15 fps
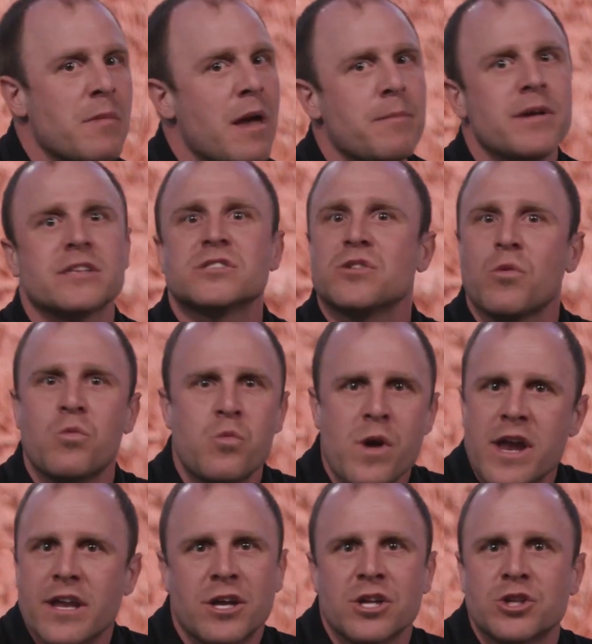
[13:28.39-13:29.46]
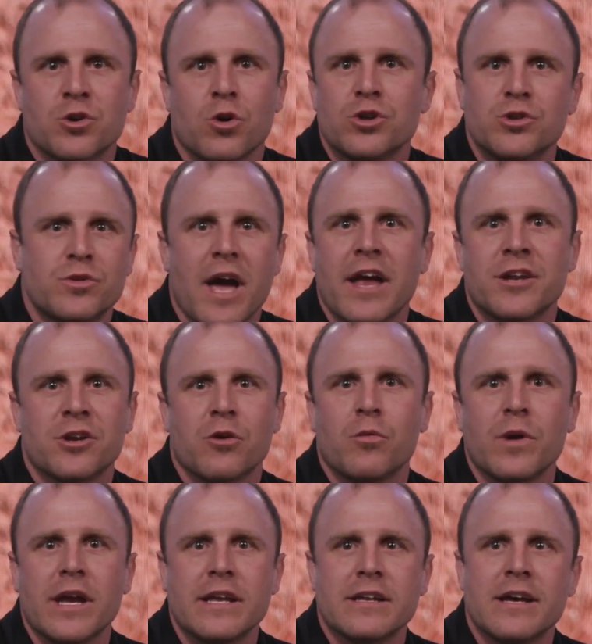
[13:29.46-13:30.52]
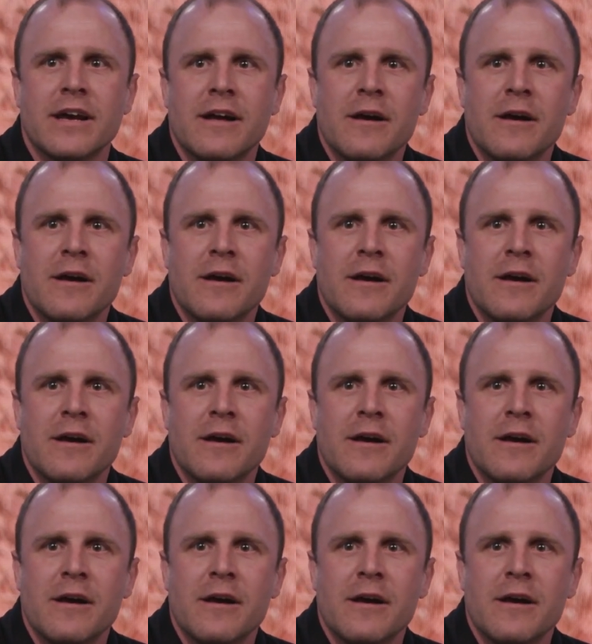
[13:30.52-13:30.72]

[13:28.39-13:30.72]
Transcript: Maybe it's the weed control you get in your wheat.